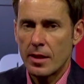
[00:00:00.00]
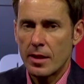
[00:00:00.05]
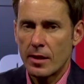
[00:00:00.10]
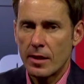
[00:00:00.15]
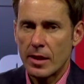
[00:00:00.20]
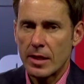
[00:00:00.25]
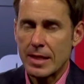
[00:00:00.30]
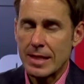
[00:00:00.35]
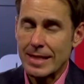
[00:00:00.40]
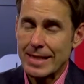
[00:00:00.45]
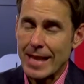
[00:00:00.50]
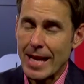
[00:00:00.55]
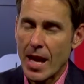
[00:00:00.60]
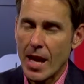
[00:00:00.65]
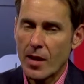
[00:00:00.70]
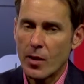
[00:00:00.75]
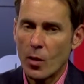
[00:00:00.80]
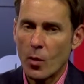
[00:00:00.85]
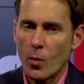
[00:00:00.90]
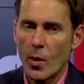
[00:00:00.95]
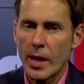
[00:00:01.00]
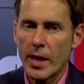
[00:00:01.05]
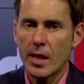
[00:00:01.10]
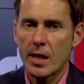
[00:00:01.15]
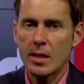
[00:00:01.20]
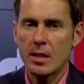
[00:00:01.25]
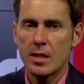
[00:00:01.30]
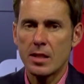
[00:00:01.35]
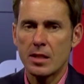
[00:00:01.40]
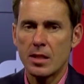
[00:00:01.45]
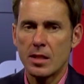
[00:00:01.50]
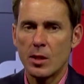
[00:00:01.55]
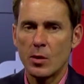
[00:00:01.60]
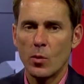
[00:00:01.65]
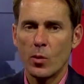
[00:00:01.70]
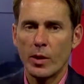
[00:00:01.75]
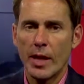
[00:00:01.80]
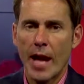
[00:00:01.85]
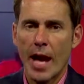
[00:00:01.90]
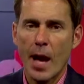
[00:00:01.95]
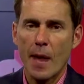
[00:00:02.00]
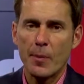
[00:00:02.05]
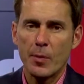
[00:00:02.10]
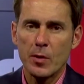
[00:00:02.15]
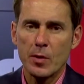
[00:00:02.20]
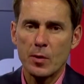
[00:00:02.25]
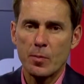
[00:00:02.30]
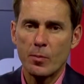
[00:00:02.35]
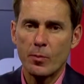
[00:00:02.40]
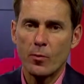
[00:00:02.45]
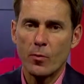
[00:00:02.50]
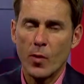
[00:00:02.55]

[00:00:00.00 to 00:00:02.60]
Now, they say they're waiting to see what happens